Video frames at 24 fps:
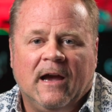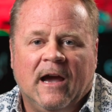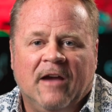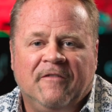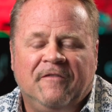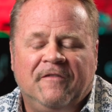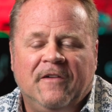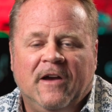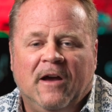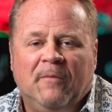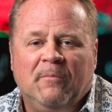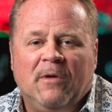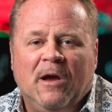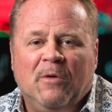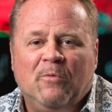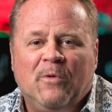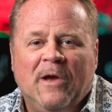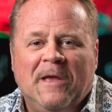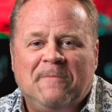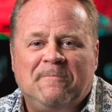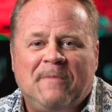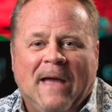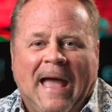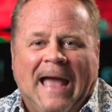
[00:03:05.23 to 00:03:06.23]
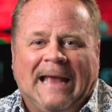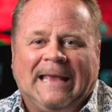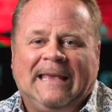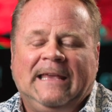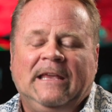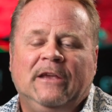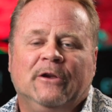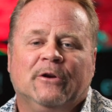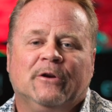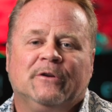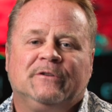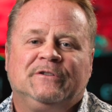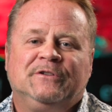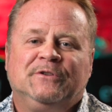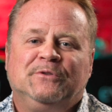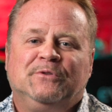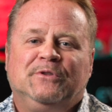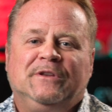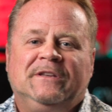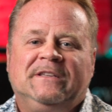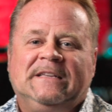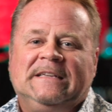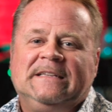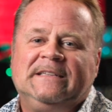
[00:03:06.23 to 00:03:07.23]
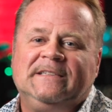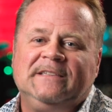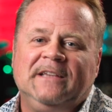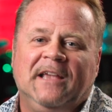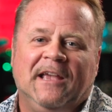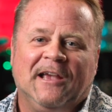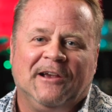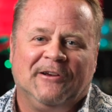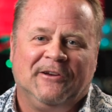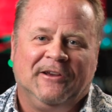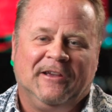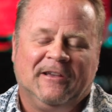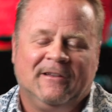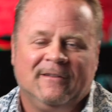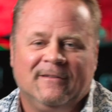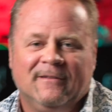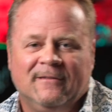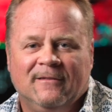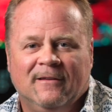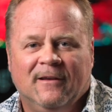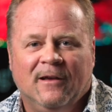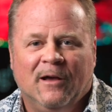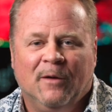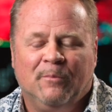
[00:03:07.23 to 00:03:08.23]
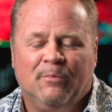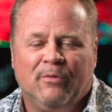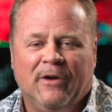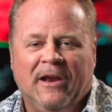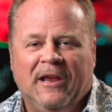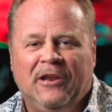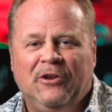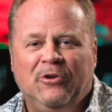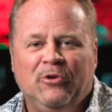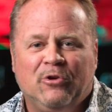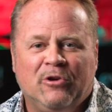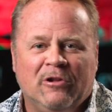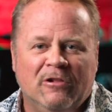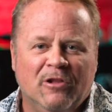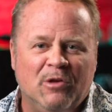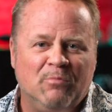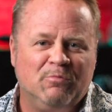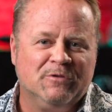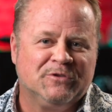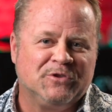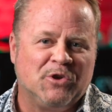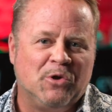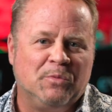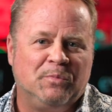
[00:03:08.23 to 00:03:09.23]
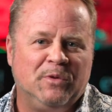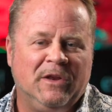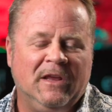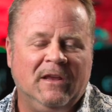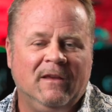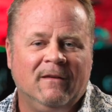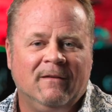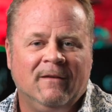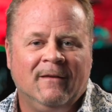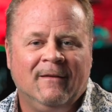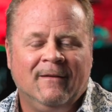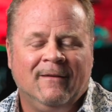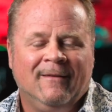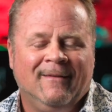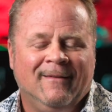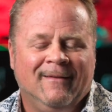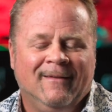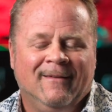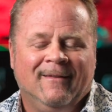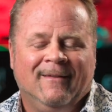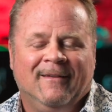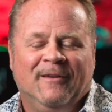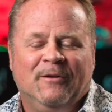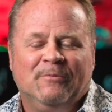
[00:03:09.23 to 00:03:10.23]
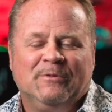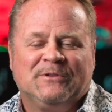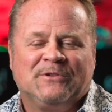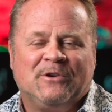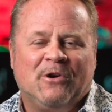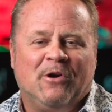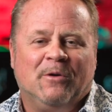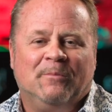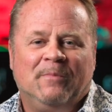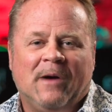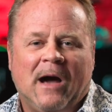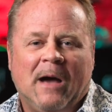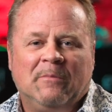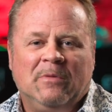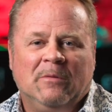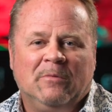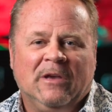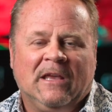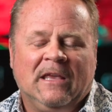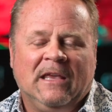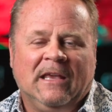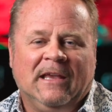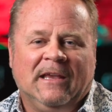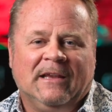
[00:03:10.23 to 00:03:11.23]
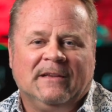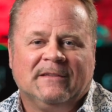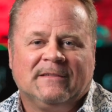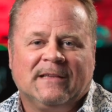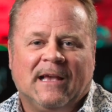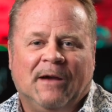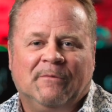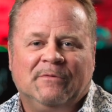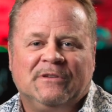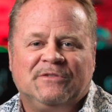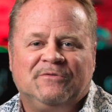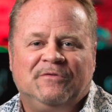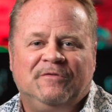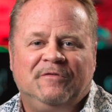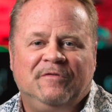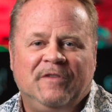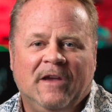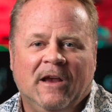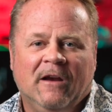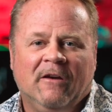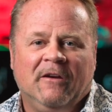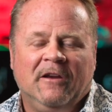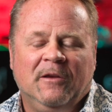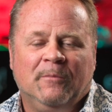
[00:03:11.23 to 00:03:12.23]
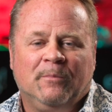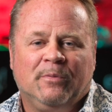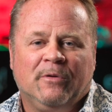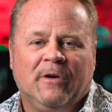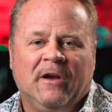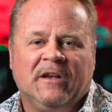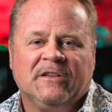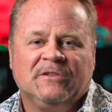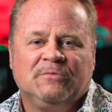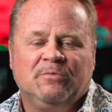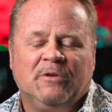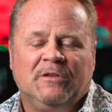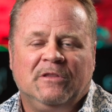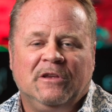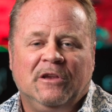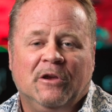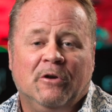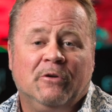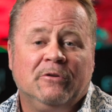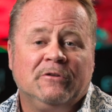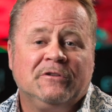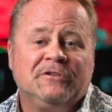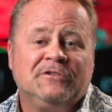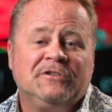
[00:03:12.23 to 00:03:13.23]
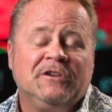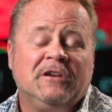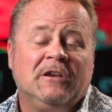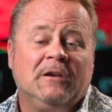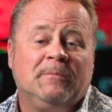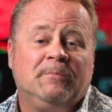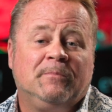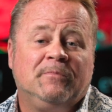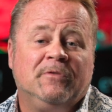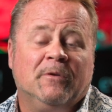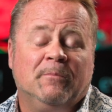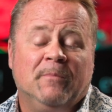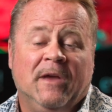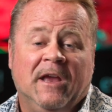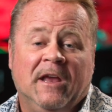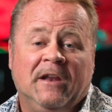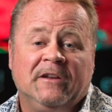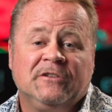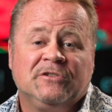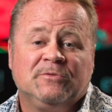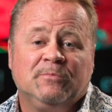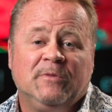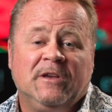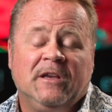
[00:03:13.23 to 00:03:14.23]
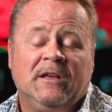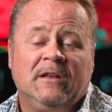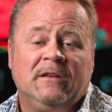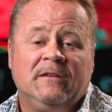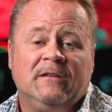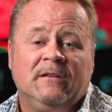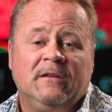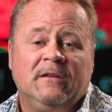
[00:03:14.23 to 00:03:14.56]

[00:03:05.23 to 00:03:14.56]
I found my way back here to the DC area. A brand new club was opening. It was called Bobby McKey's. I was very impressed with the ownership, the management,